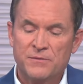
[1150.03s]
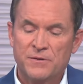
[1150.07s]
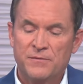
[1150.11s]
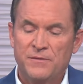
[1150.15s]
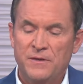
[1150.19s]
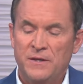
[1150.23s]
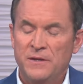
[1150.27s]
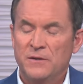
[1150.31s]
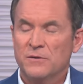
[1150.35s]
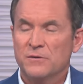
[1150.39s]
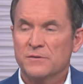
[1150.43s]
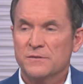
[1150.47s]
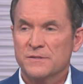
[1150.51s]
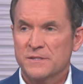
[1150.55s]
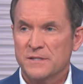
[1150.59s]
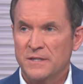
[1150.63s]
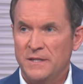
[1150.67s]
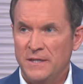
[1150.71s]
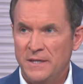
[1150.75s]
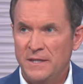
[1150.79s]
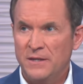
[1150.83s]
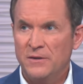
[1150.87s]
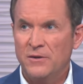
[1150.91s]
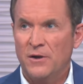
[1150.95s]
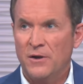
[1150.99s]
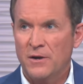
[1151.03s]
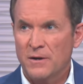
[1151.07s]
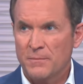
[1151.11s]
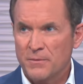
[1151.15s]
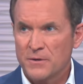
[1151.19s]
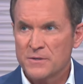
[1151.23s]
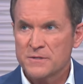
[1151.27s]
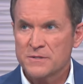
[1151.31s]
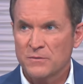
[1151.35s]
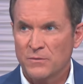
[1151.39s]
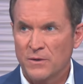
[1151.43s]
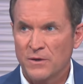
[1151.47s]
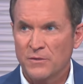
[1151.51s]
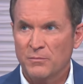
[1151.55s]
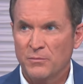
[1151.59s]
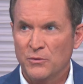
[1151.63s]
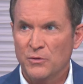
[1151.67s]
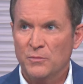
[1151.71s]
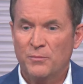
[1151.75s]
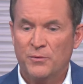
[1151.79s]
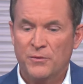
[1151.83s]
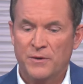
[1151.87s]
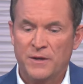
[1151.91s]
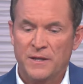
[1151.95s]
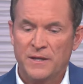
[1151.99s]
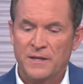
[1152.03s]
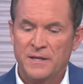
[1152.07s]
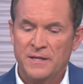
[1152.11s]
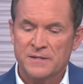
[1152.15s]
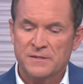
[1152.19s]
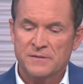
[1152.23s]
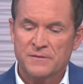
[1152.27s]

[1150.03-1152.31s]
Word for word: reveals in our personal wealth blueprint mm-hmm.